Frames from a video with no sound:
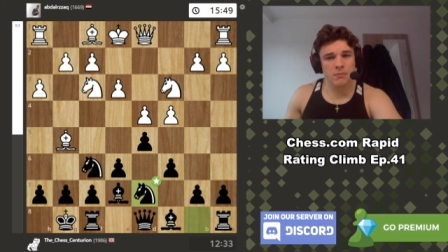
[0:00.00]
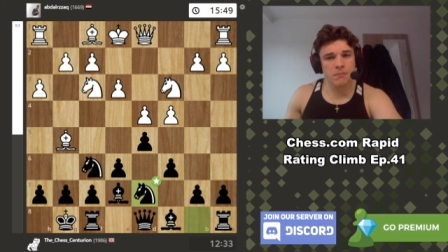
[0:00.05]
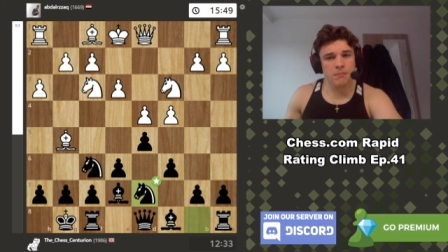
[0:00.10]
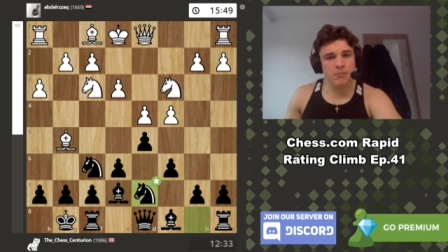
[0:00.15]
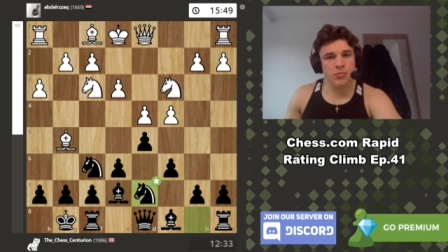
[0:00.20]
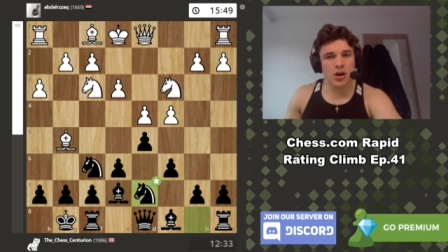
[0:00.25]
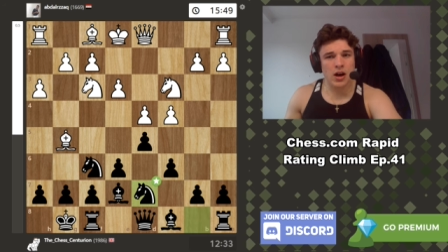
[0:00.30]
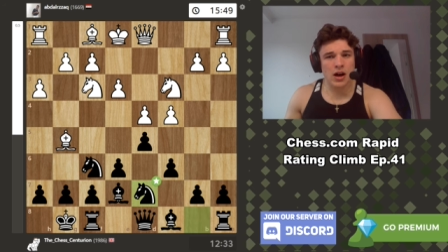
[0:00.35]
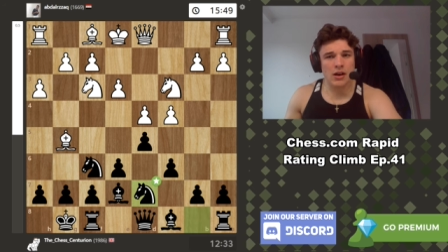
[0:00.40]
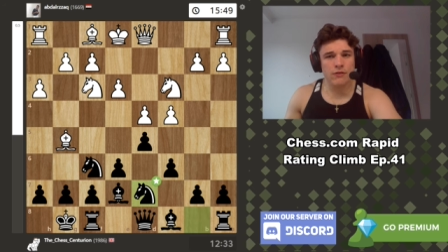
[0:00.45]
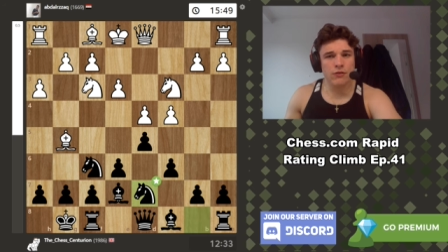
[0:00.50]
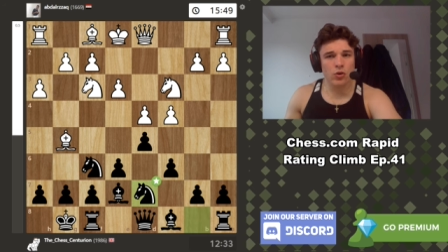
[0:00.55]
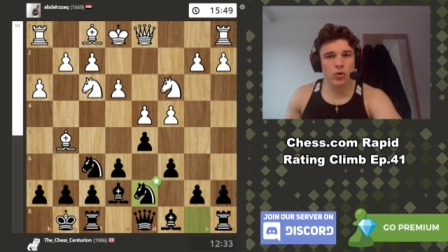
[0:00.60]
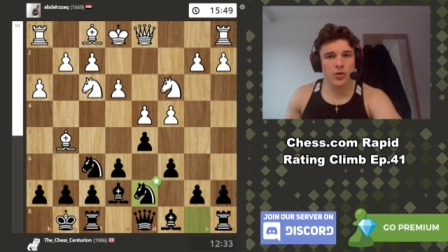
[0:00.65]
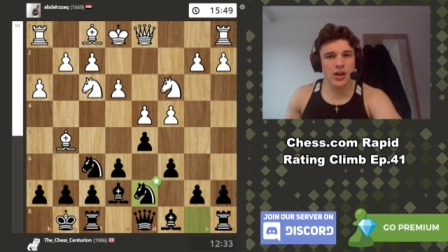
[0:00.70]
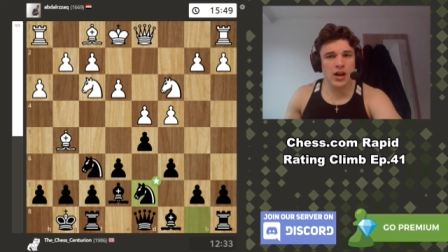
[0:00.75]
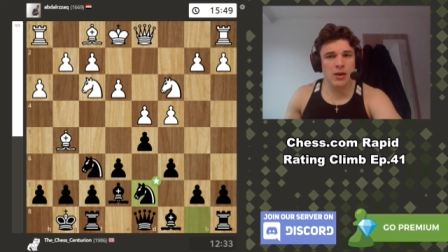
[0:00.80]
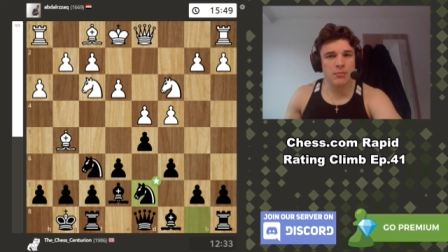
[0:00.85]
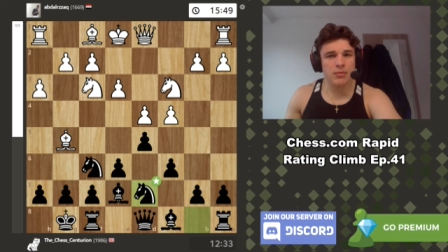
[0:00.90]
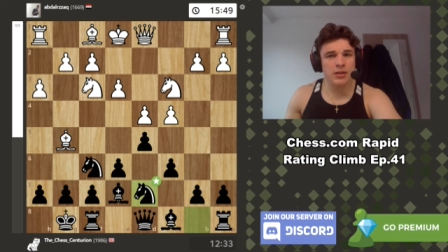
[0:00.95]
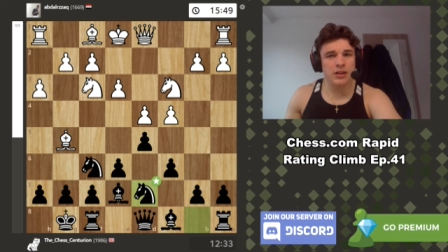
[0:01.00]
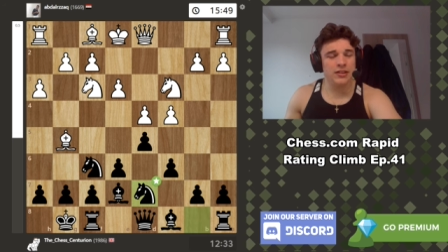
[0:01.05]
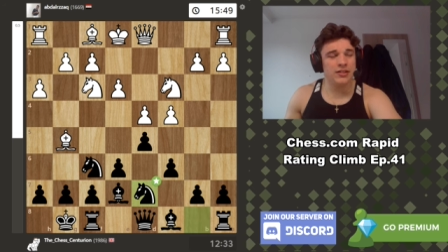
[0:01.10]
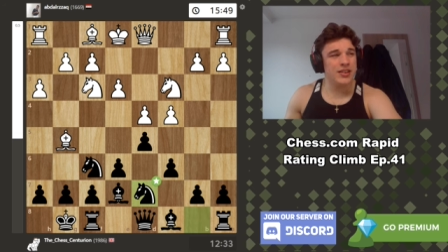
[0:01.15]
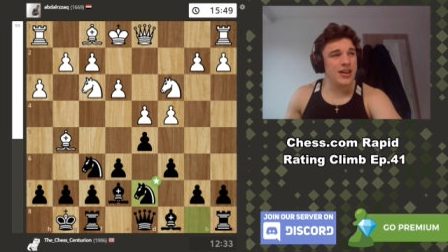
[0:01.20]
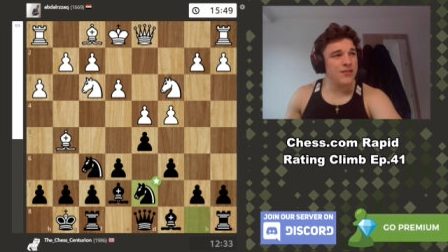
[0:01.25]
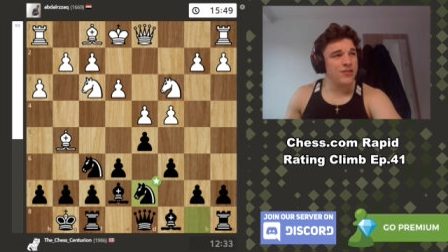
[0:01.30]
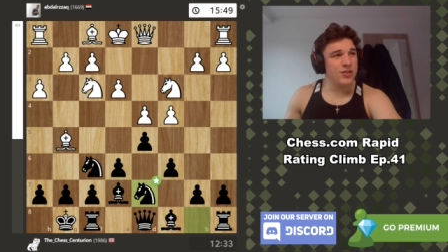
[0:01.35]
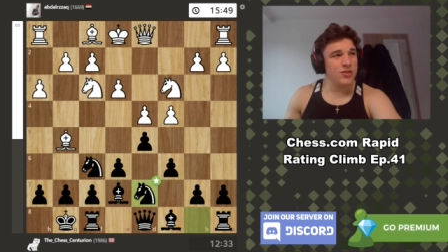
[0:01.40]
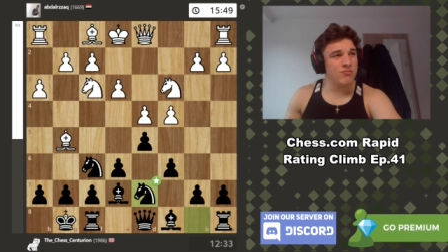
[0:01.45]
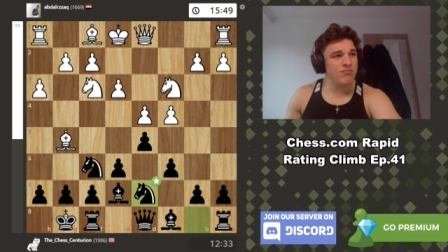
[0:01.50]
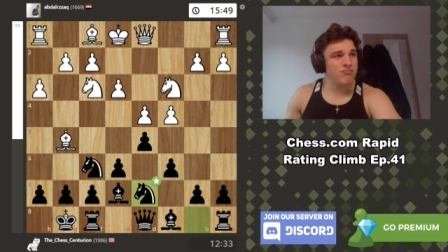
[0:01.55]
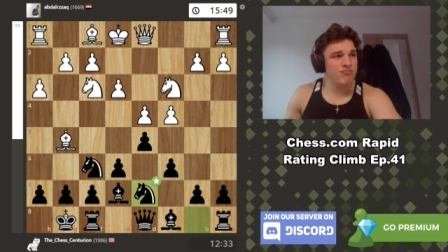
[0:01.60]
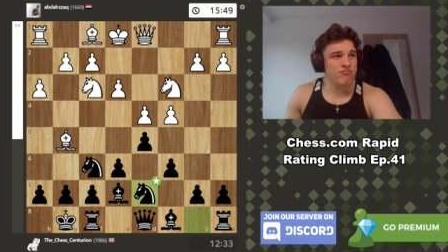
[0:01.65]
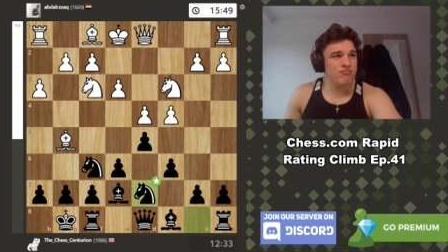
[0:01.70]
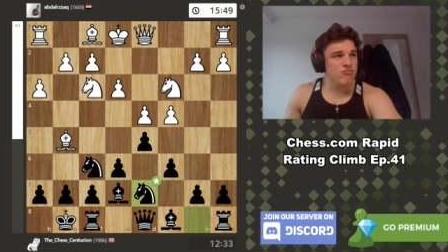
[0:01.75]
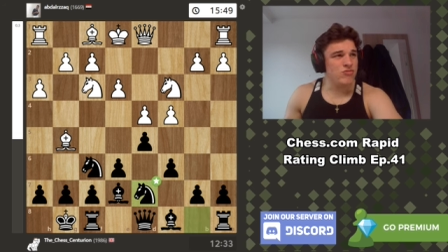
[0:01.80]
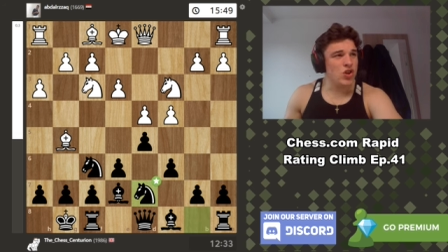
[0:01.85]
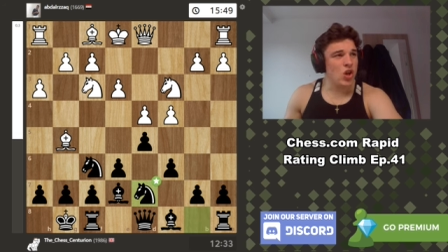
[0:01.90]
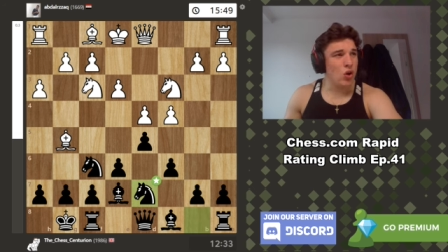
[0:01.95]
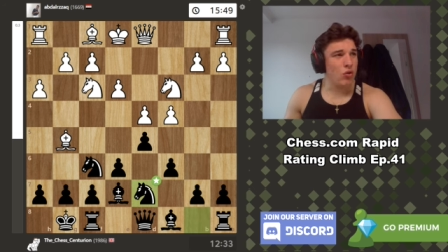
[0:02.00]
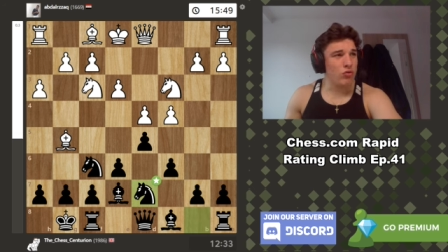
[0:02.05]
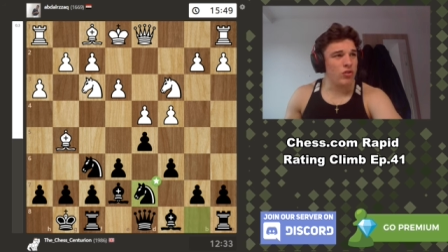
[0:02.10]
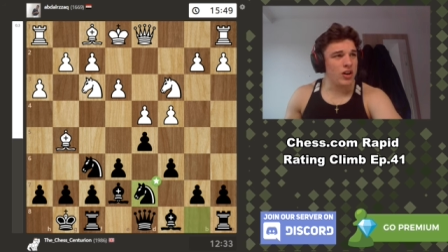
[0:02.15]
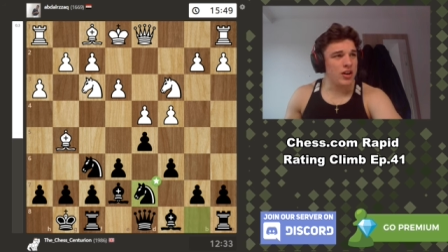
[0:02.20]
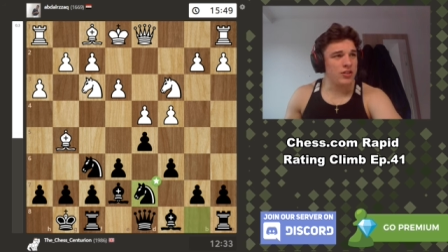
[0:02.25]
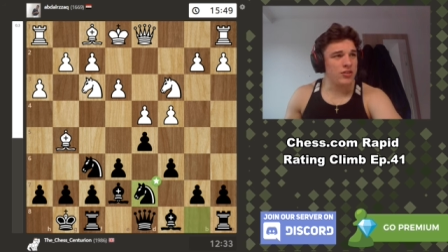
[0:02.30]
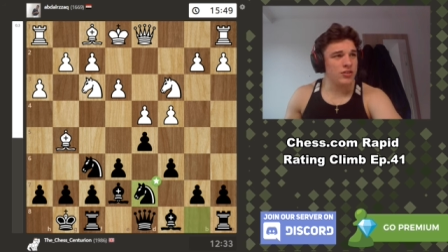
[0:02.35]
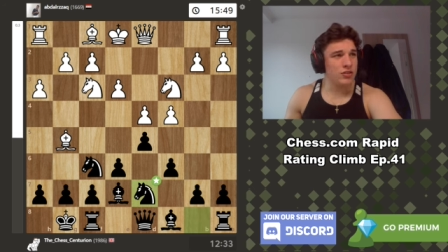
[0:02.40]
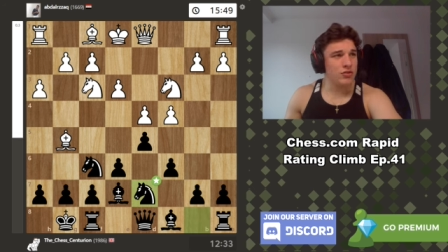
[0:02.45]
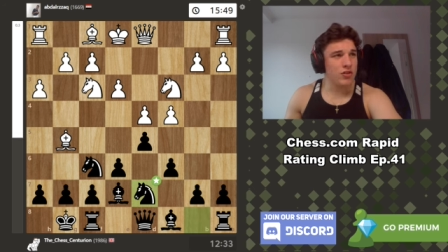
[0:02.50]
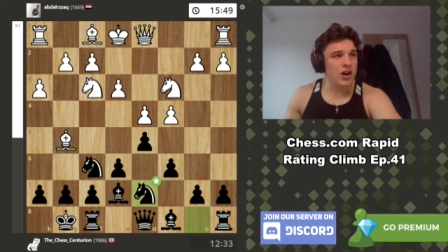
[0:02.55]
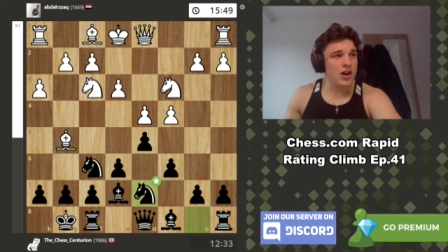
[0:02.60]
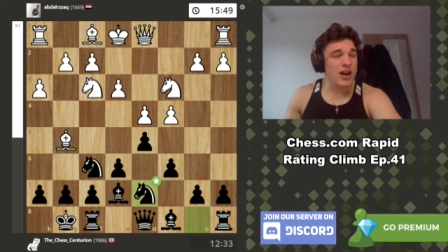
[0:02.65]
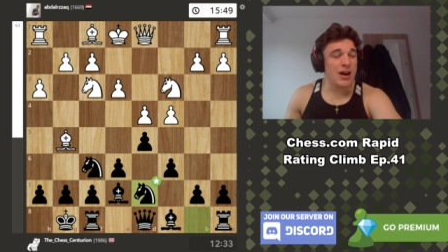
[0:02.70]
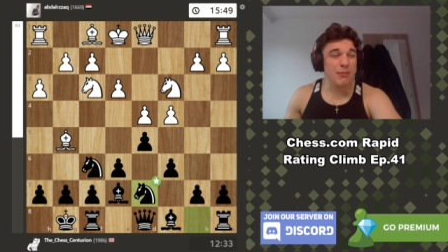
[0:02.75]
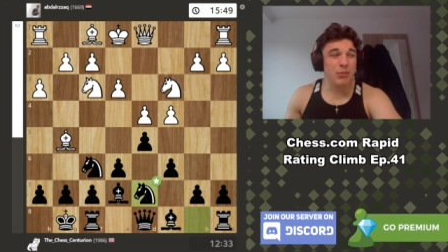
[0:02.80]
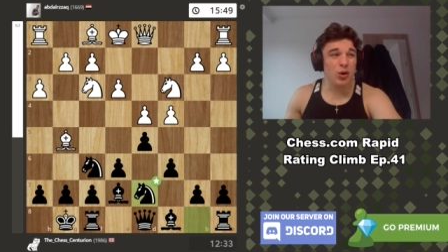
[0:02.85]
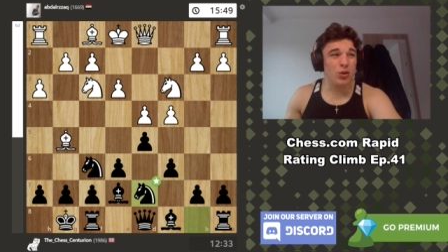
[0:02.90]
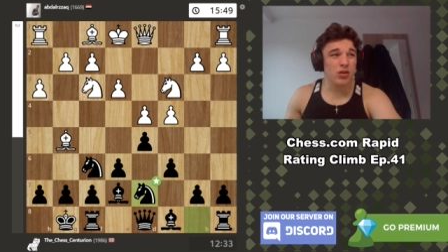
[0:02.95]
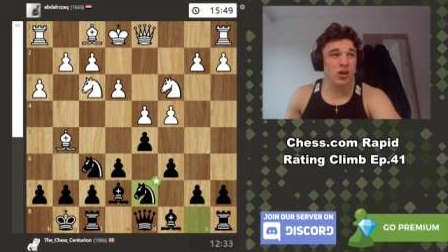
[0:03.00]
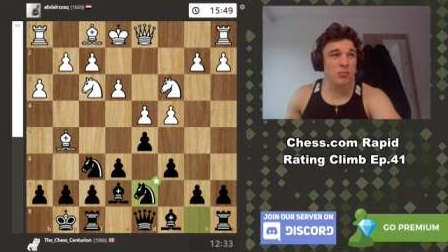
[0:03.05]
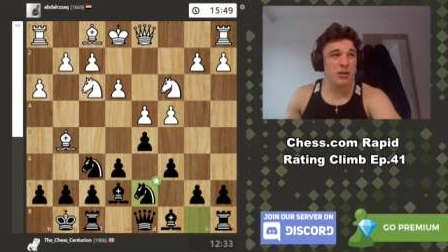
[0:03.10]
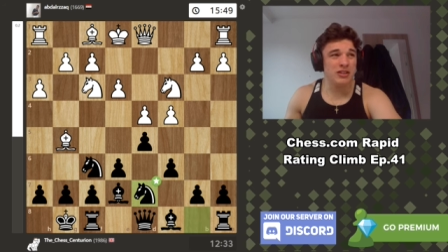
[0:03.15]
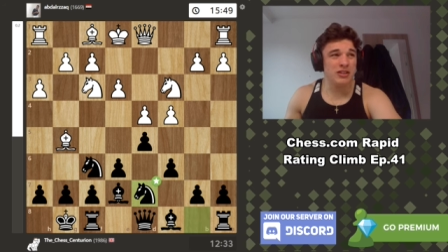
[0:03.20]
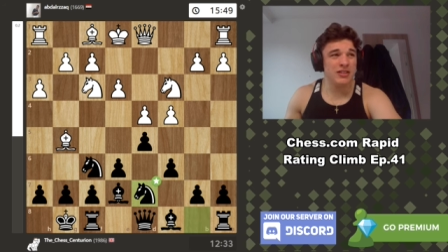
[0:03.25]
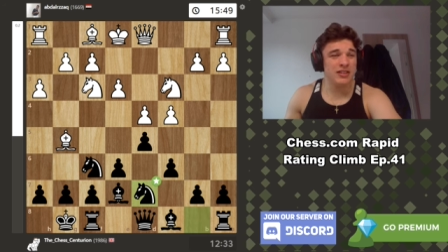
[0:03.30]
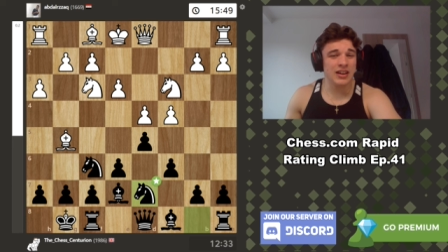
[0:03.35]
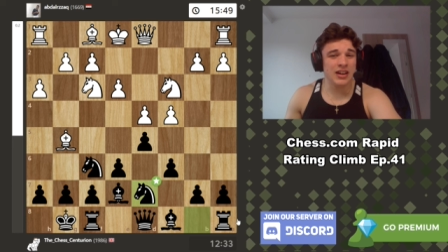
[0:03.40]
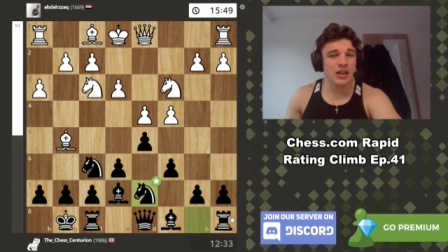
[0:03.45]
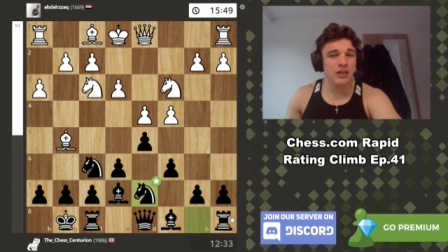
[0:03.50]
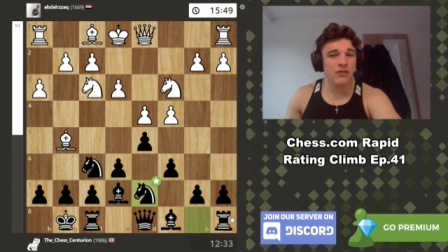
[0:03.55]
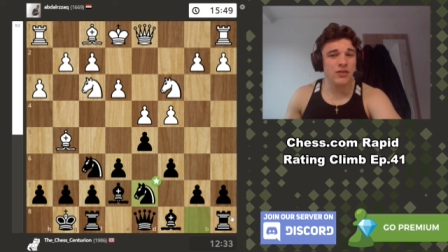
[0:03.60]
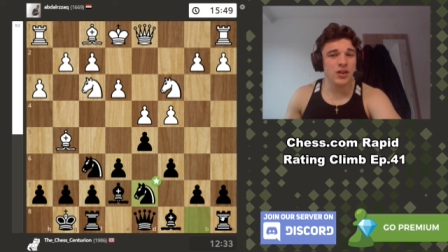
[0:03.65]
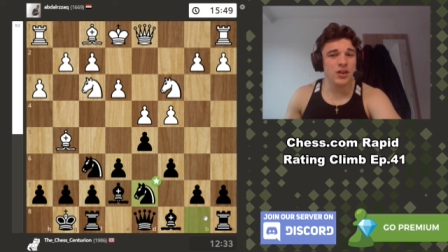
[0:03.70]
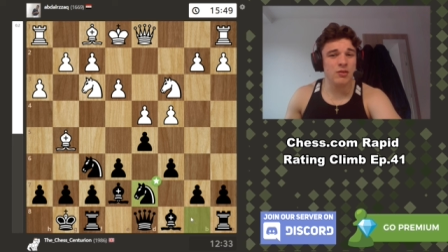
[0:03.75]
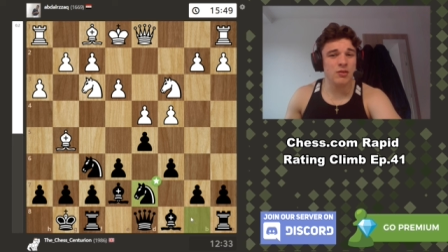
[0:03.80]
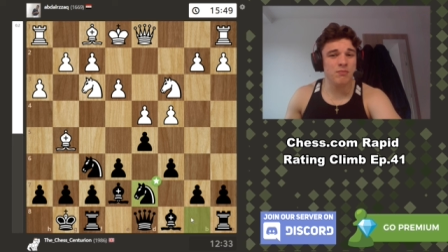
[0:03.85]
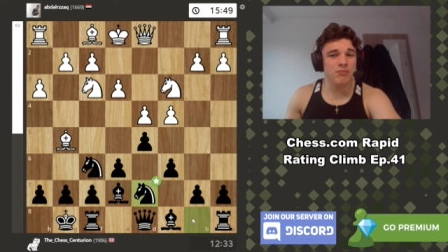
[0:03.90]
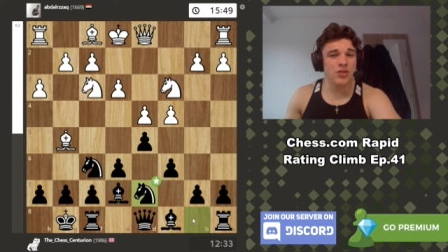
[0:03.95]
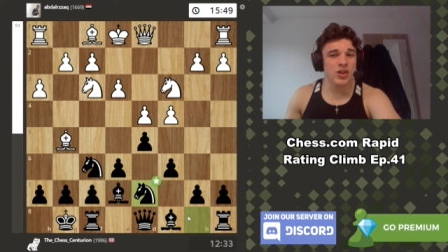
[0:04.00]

but I thought knight b d seven, no risk, right? I'm not committing anything.